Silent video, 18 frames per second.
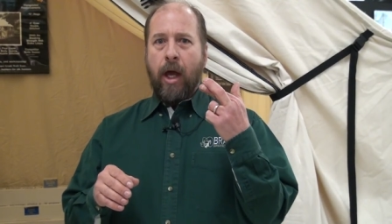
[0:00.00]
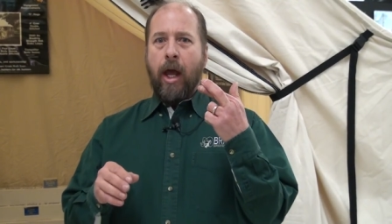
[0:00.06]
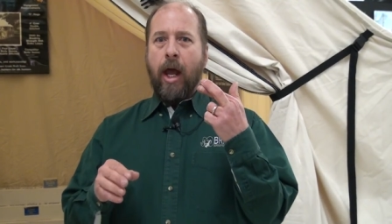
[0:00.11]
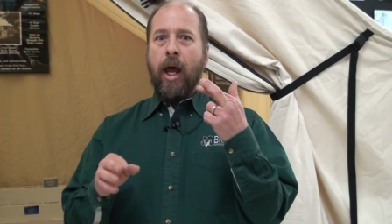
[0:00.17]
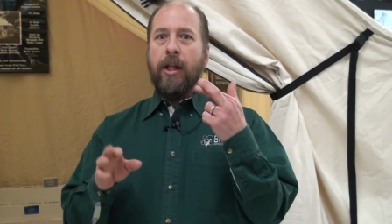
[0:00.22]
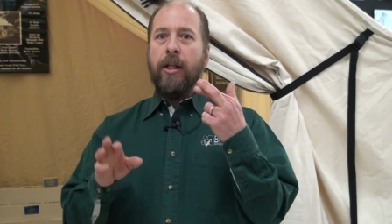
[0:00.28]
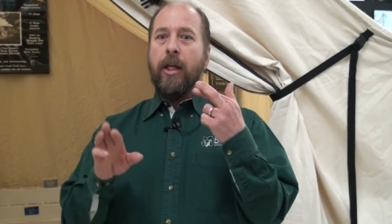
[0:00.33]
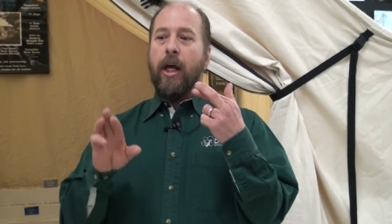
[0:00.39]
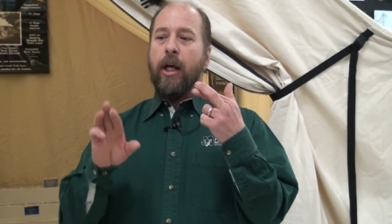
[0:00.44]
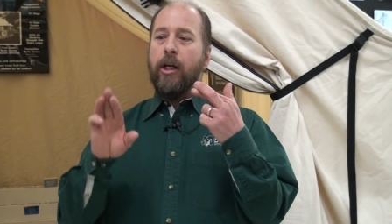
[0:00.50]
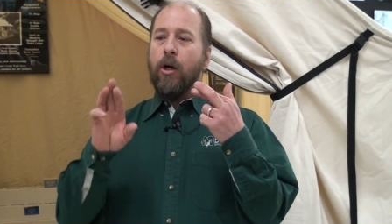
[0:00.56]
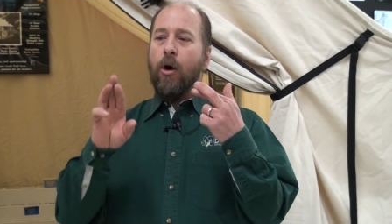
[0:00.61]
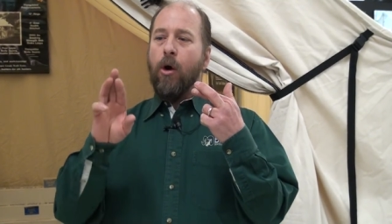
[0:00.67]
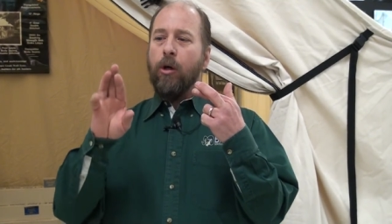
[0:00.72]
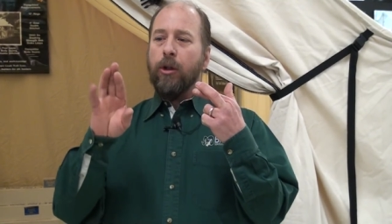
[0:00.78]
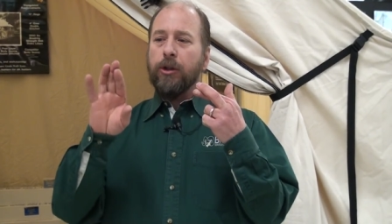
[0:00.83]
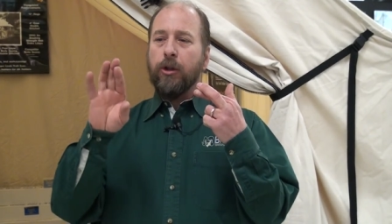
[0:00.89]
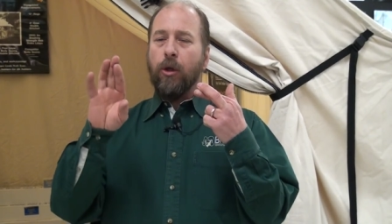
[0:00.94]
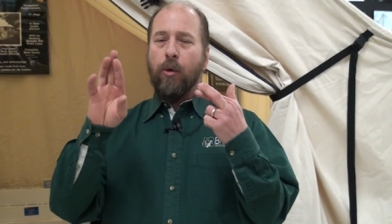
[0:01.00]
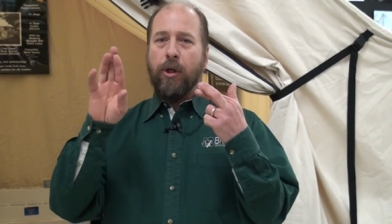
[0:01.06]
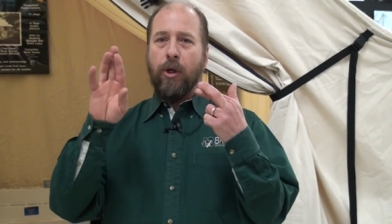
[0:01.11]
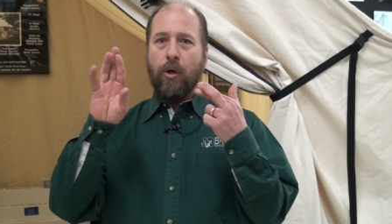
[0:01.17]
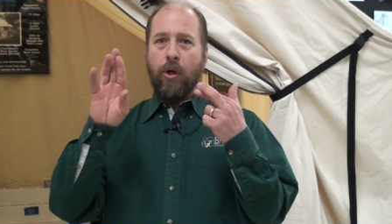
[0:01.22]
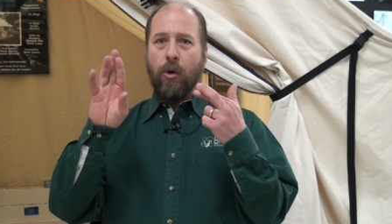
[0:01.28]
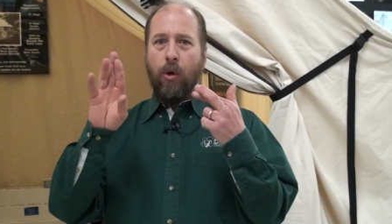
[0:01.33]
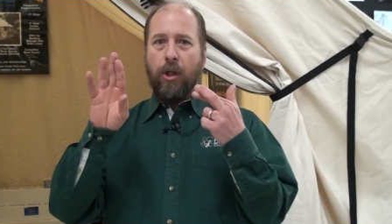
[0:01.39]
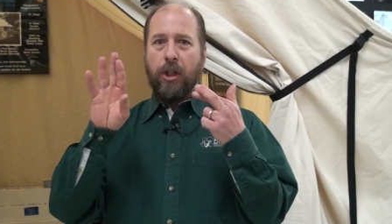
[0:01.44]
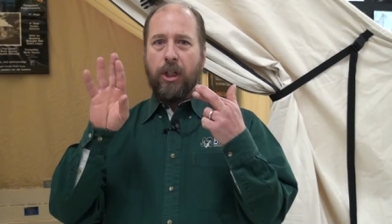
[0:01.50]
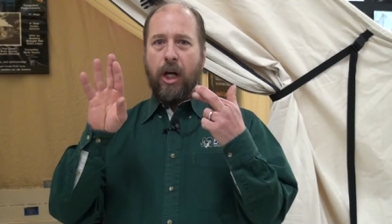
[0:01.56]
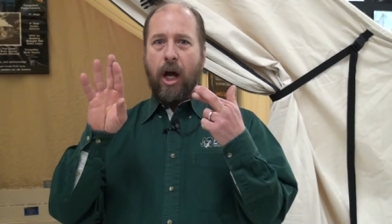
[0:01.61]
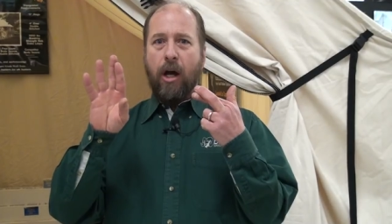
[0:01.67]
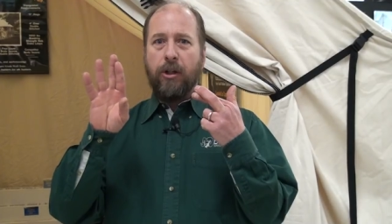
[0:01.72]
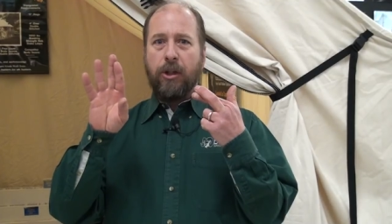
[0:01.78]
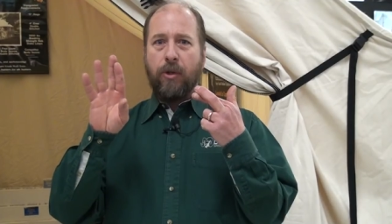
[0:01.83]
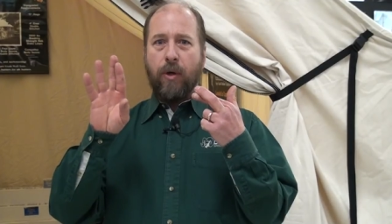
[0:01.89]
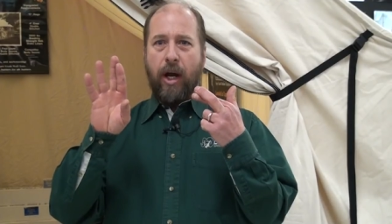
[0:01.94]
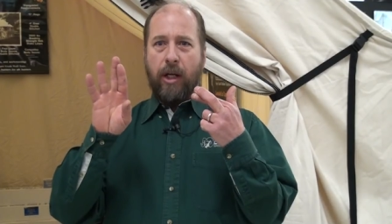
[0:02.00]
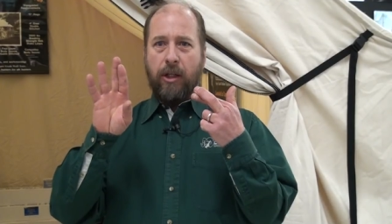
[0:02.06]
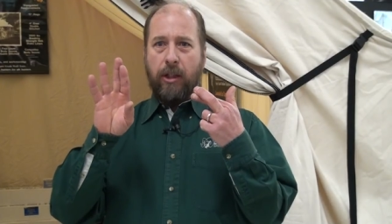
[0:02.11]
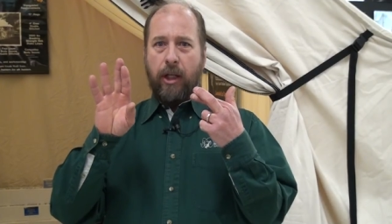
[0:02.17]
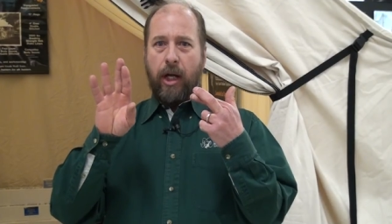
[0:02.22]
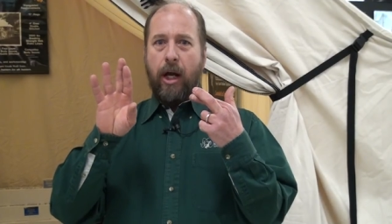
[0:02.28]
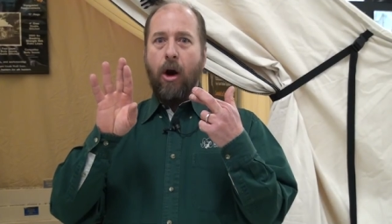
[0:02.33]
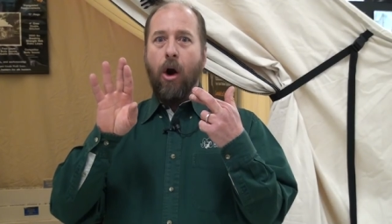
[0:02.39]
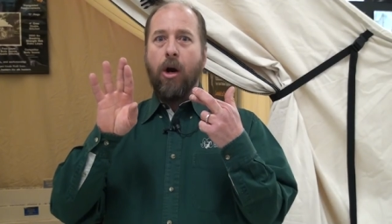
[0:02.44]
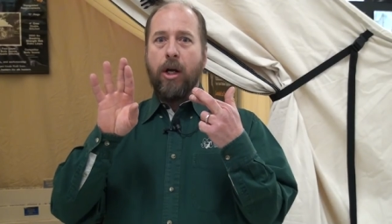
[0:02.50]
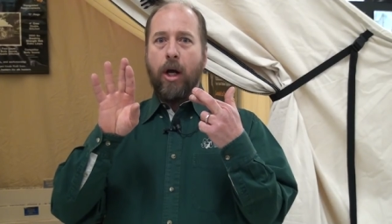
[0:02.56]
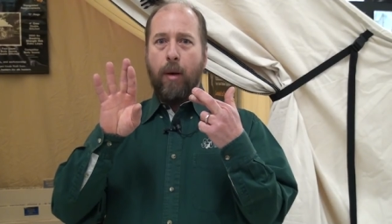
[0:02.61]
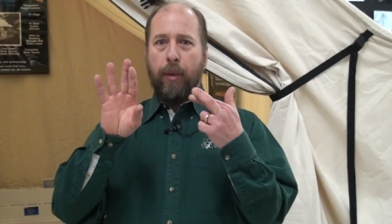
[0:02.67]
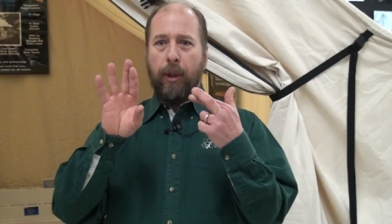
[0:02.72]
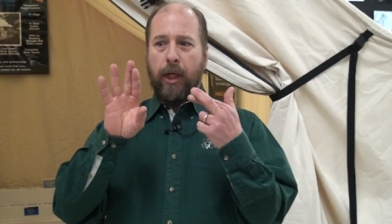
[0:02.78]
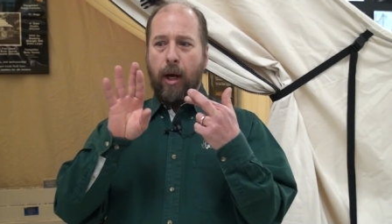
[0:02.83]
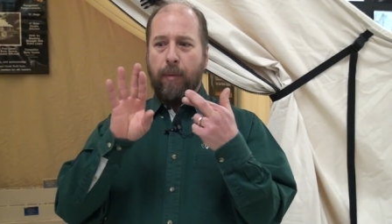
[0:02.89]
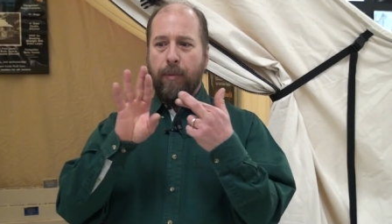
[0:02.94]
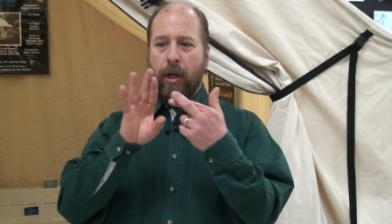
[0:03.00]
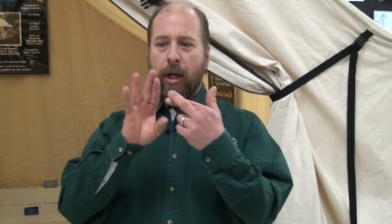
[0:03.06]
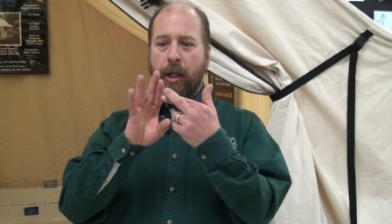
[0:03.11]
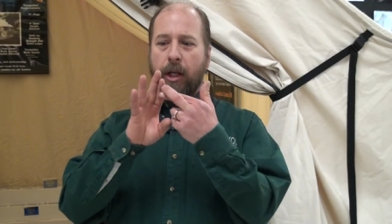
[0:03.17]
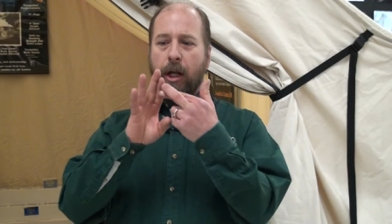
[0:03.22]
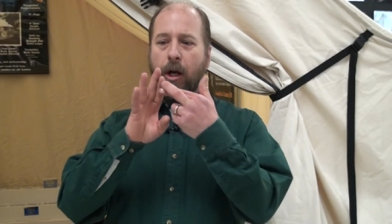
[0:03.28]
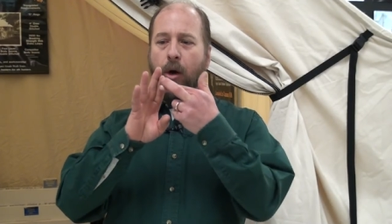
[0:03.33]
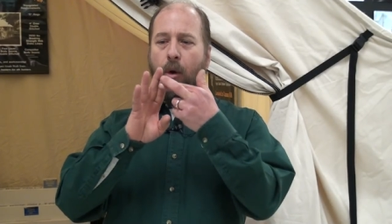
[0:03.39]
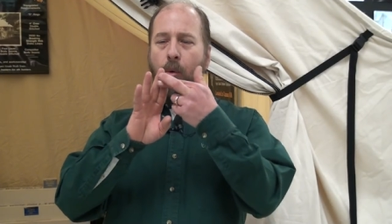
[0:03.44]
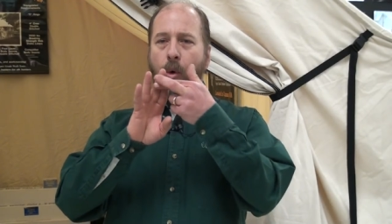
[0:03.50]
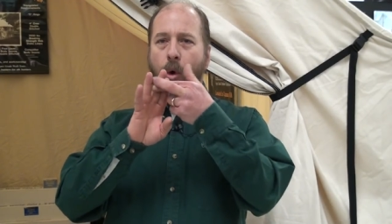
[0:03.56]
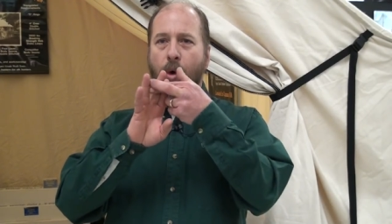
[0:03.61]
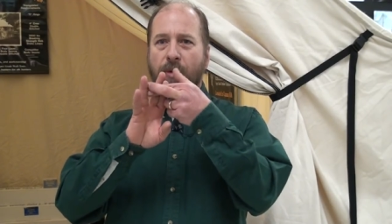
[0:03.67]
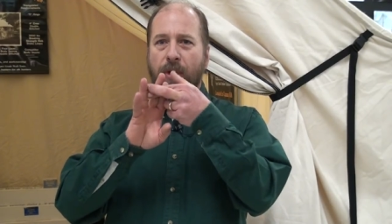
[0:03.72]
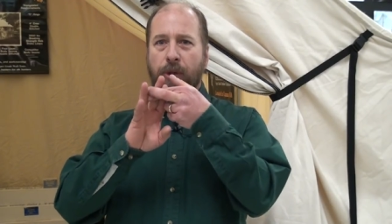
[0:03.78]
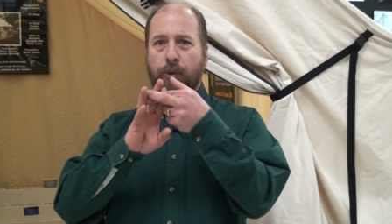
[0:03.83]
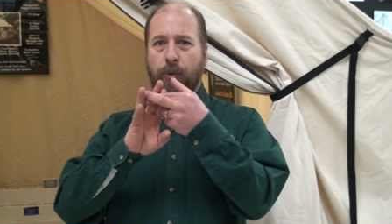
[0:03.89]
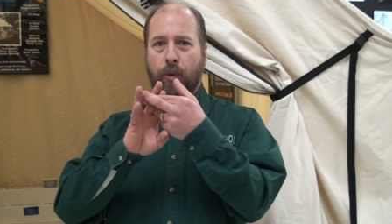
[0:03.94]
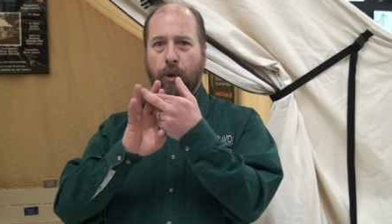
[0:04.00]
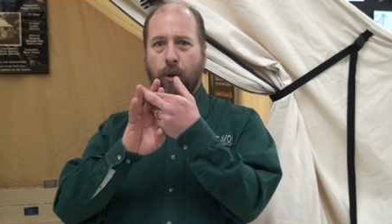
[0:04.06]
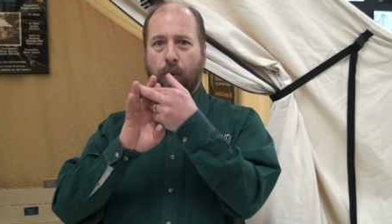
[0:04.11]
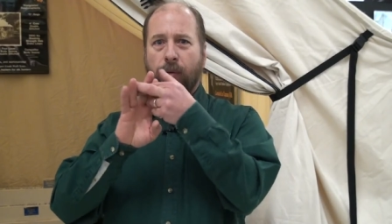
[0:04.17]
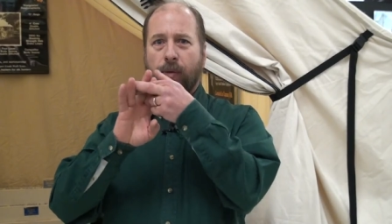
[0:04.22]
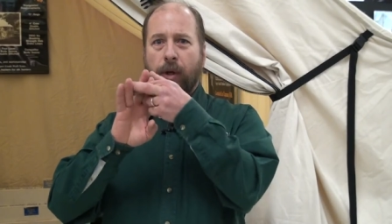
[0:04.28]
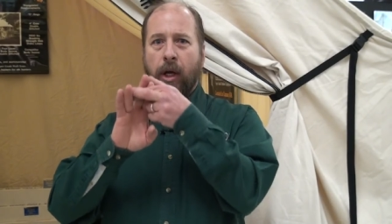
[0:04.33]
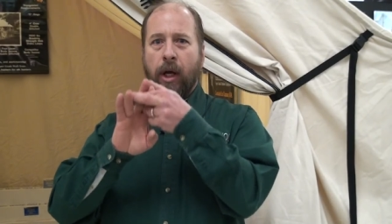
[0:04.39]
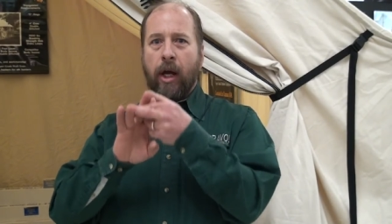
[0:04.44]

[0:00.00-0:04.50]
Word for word: and then also your north-south strands, they are doubled up, and then are woven through,